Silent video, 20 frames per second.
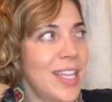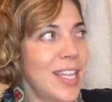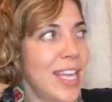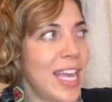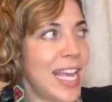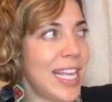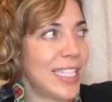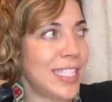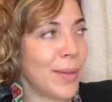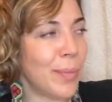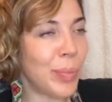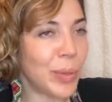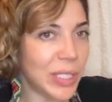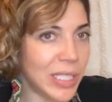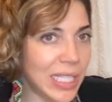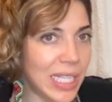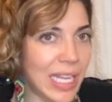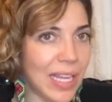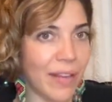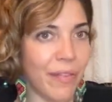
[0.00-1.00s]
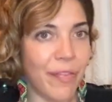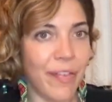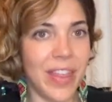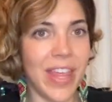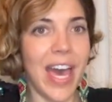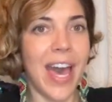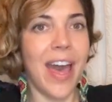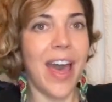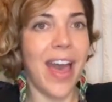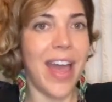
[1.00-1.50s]
it's a belief
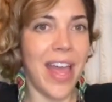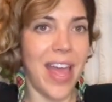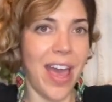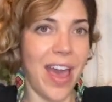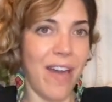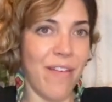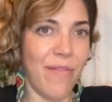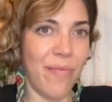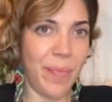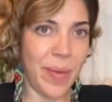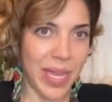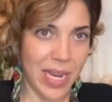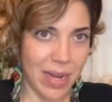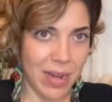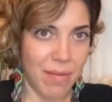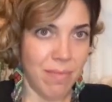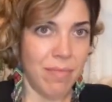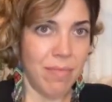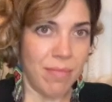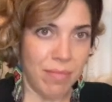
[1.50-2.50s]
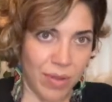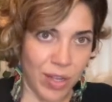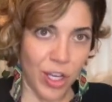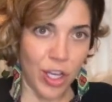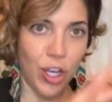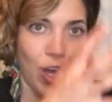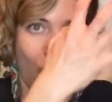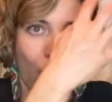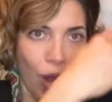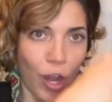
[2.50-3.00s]
that I have been
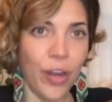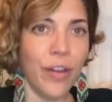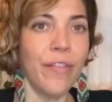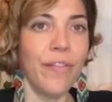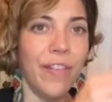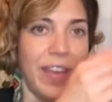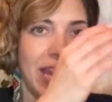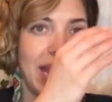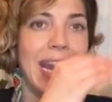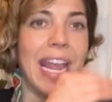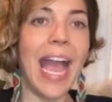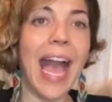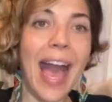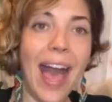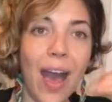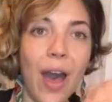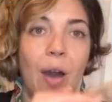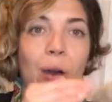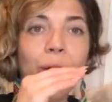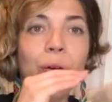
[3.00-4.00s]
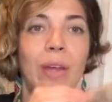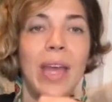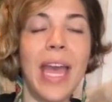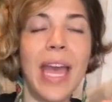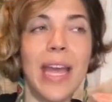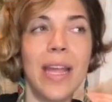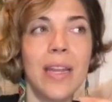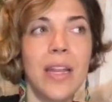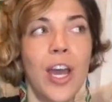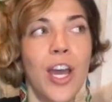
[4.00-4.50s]
carving out
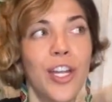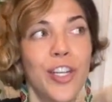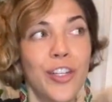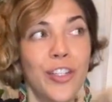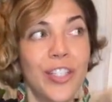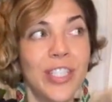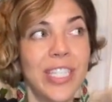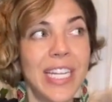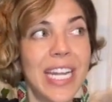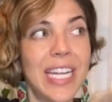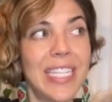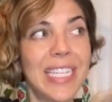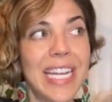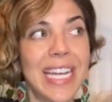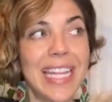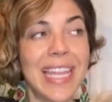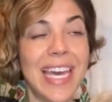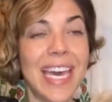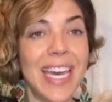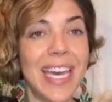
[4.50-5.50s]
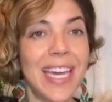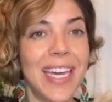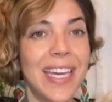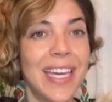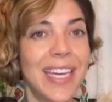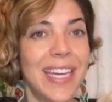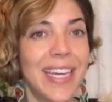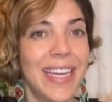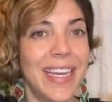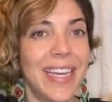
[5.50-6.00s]
and understanding that
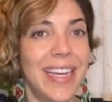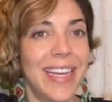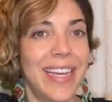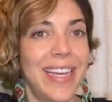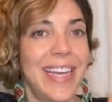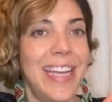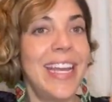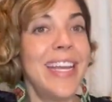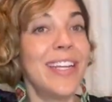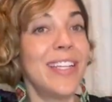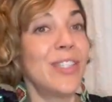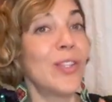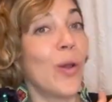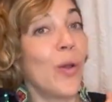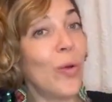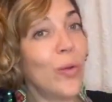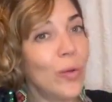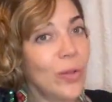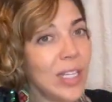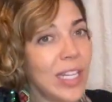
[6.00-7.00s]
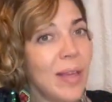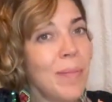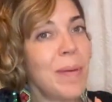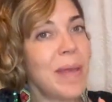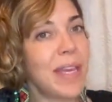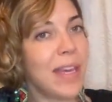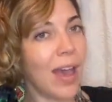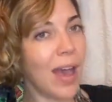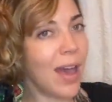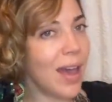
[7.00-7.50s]
it is only
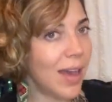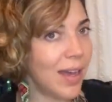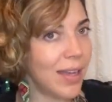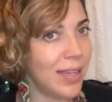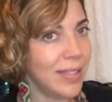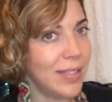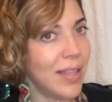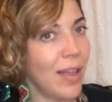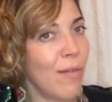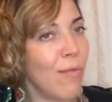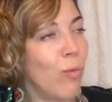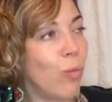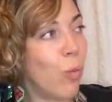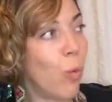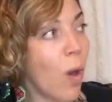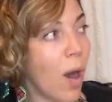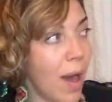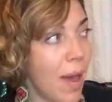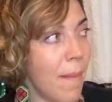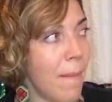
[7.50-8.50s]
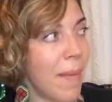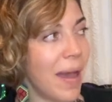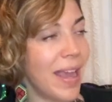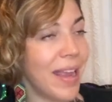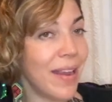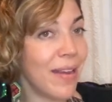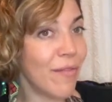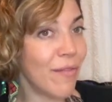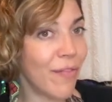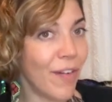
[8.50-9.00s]
because of what my
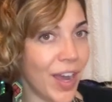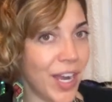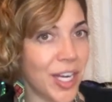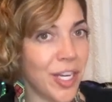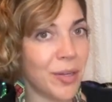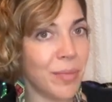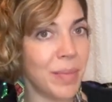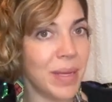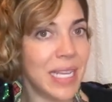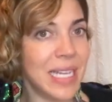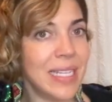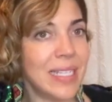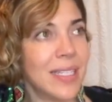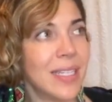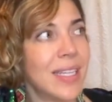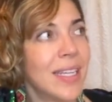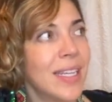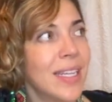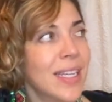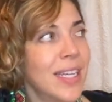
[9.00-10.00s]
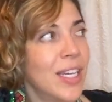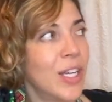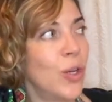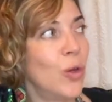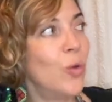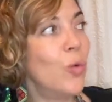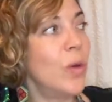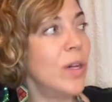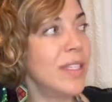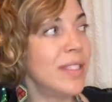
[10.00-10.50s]
environment
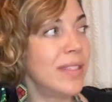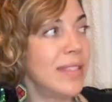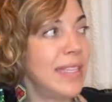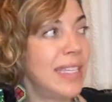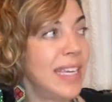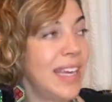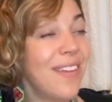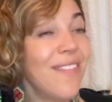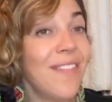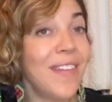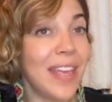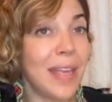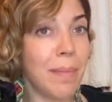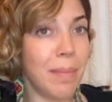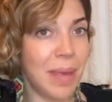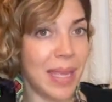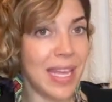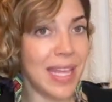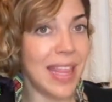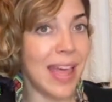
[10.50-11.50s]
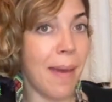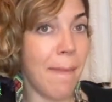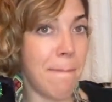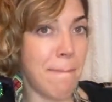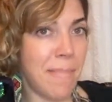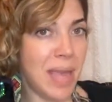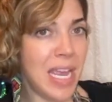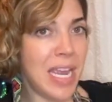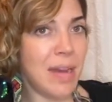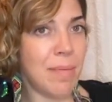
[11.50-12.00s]
was giving me that
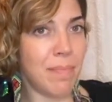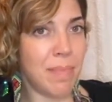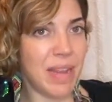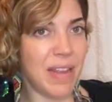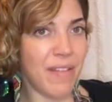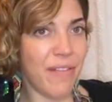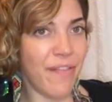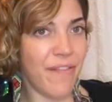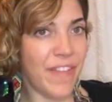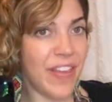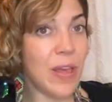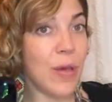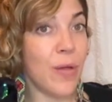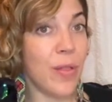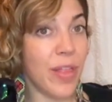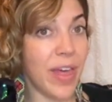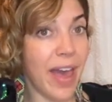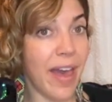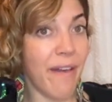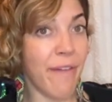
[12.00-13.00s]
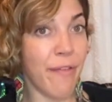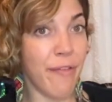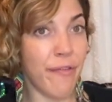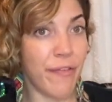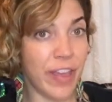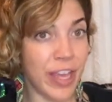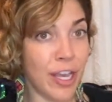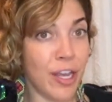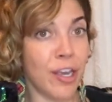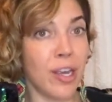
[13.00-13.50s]
made me feel that
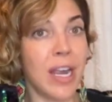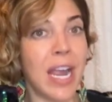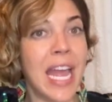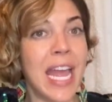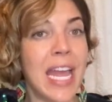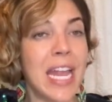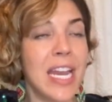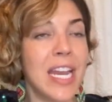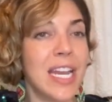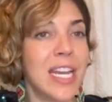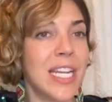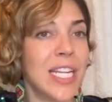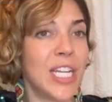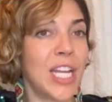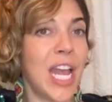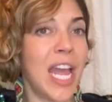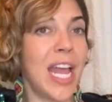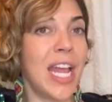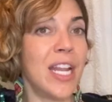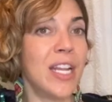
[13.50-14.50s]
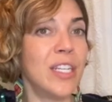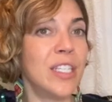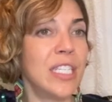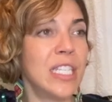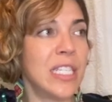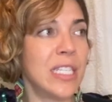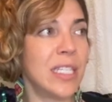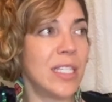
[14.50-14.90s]
fear and